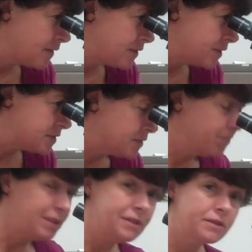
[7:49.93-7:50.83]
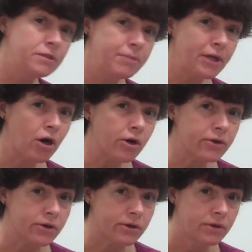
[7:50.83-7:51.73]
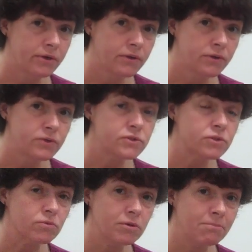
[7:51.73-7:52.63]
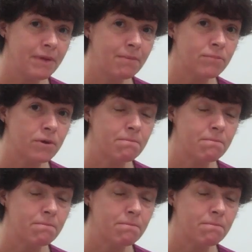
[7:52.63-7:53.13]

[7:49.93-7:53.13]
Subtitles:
This will be a little bit harder. So remember,